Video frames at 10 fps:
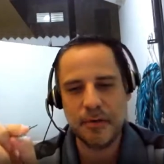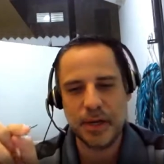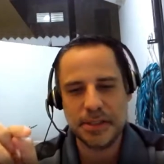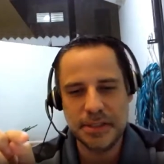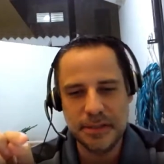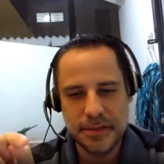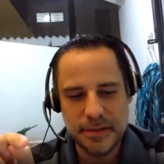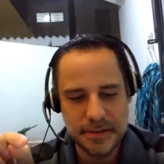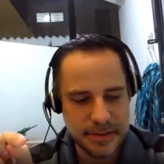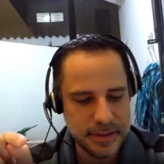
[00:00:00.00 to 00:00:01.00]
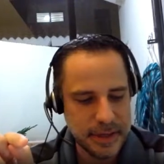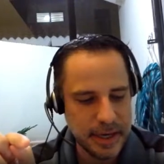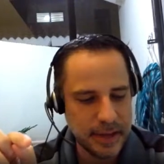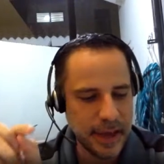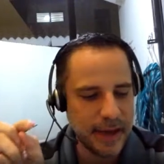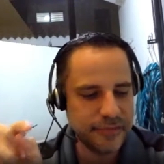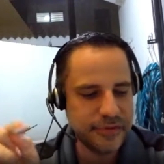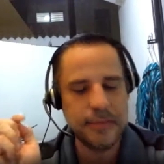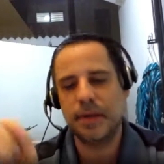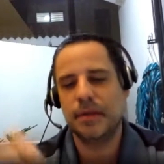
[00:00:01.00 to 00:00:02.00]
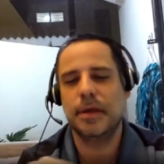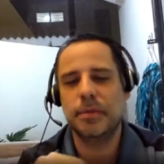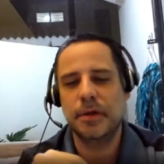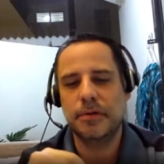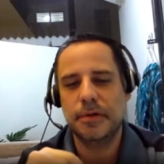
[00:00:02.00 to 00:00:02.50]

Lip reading: question. And they have 10 minutes to upload